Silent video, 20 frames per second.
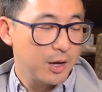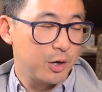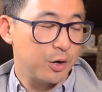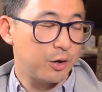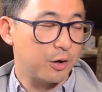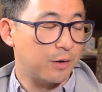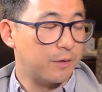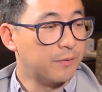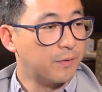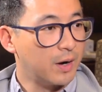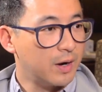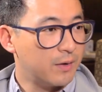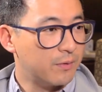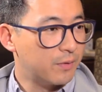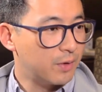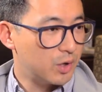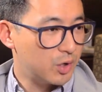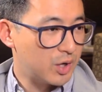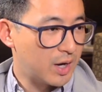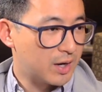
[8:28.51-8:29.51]
You're afraid of
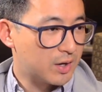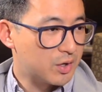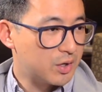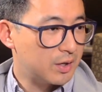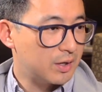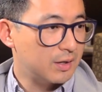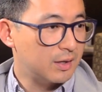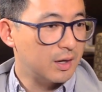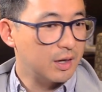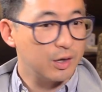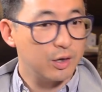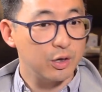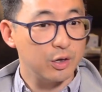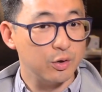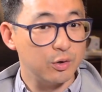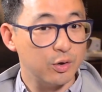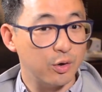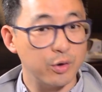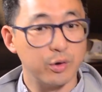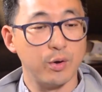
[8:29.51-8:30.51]
rejection. You
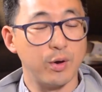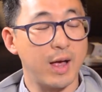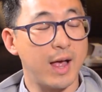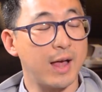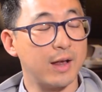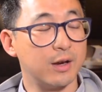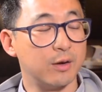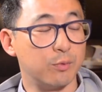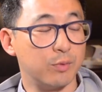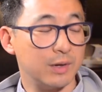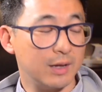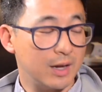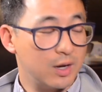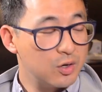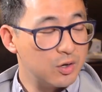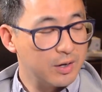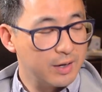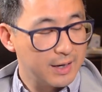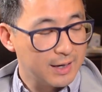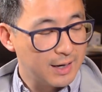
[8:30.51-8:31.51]
don't know how to
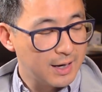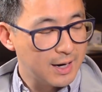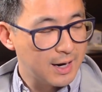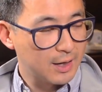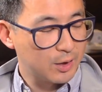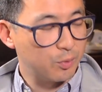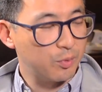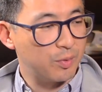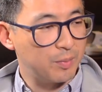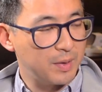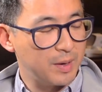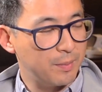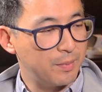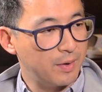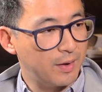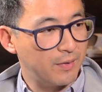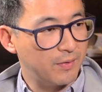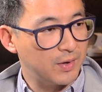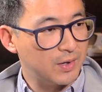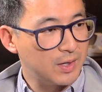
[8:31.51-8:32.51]
relationally connect with
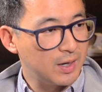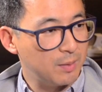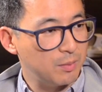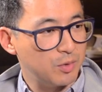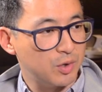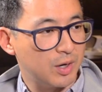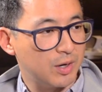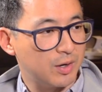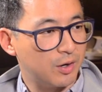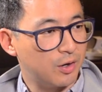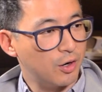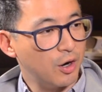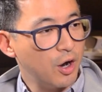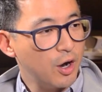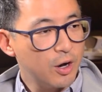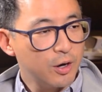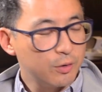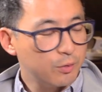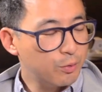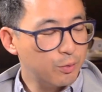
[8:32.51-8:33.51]
people of the same gender,
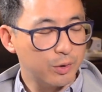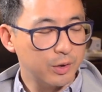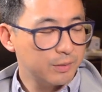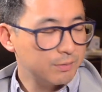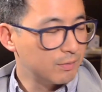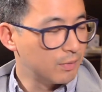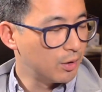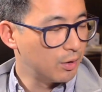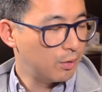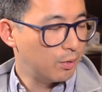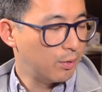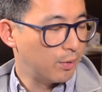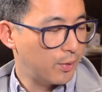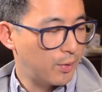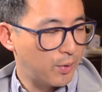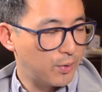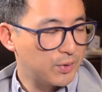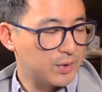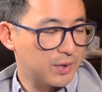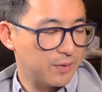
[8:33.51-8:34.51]
or a whole
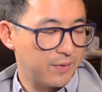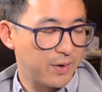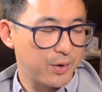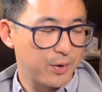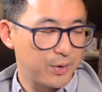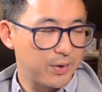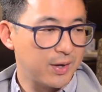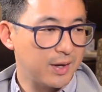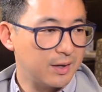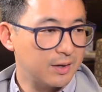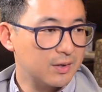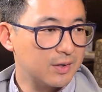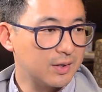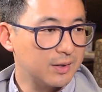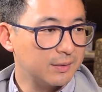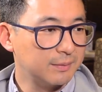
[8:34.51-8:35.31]
host of other things.